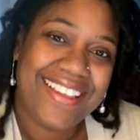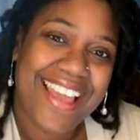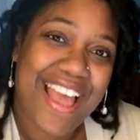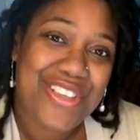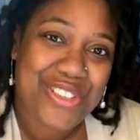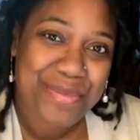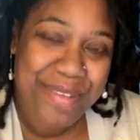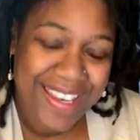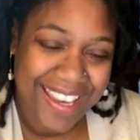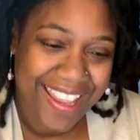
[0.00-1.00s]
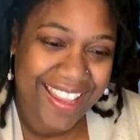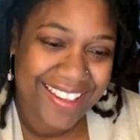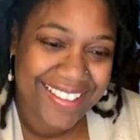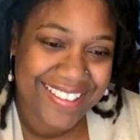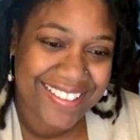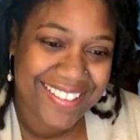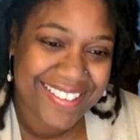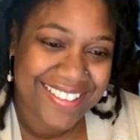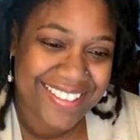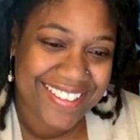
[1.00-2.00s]
How's your Monday?
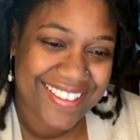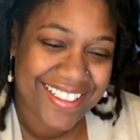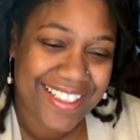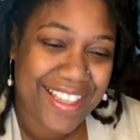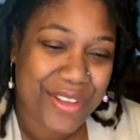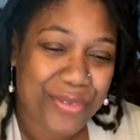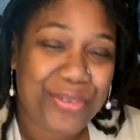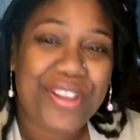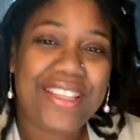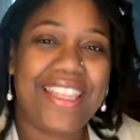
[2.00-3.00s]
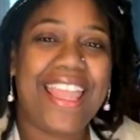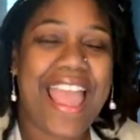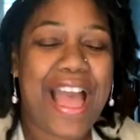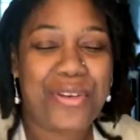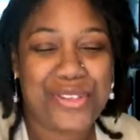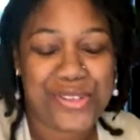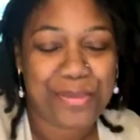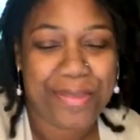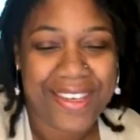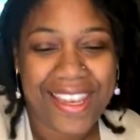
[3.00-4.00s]
Like, really, how is your
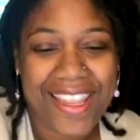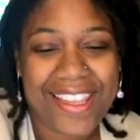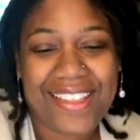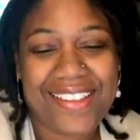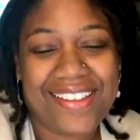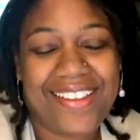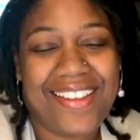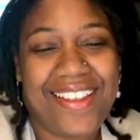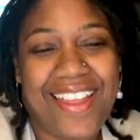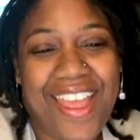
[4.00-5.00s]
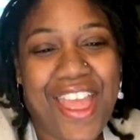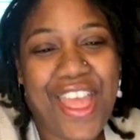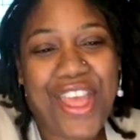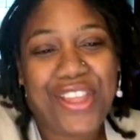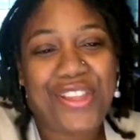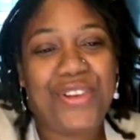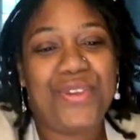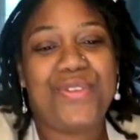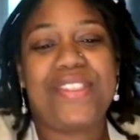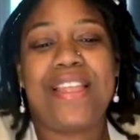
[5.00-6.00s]
Monday? You know,
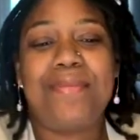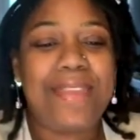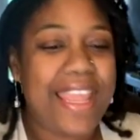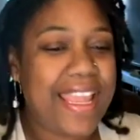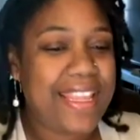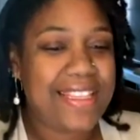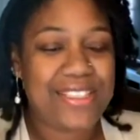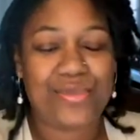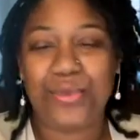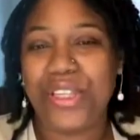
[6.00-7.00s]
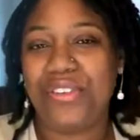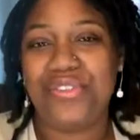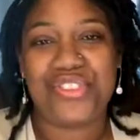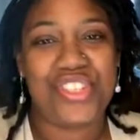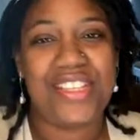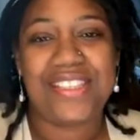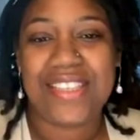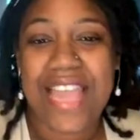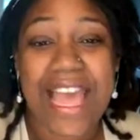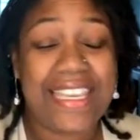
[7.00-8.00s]
some days we are just
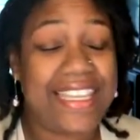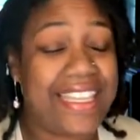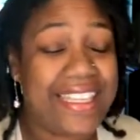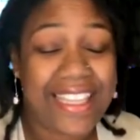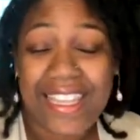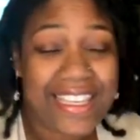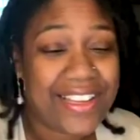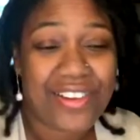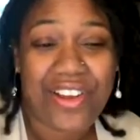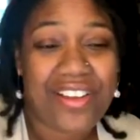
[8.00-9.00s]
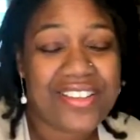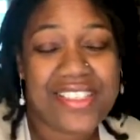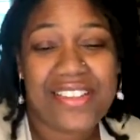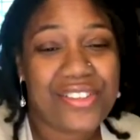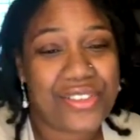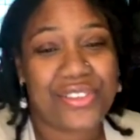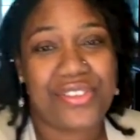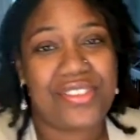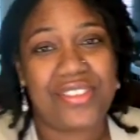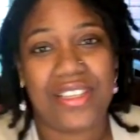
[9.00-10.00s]
not hitting on all
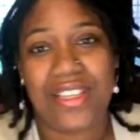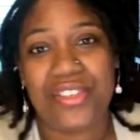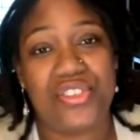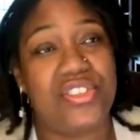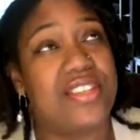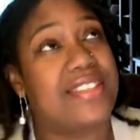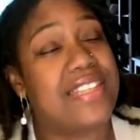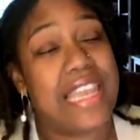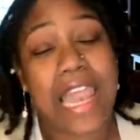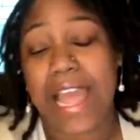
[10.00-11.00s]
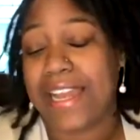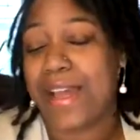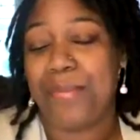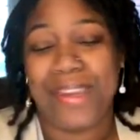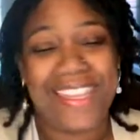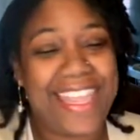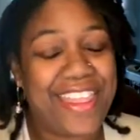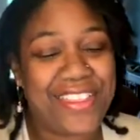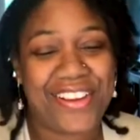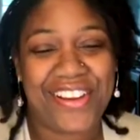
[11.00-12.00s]
cylinders. It's just not coming
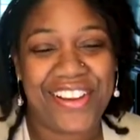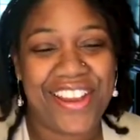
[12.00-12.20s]
together.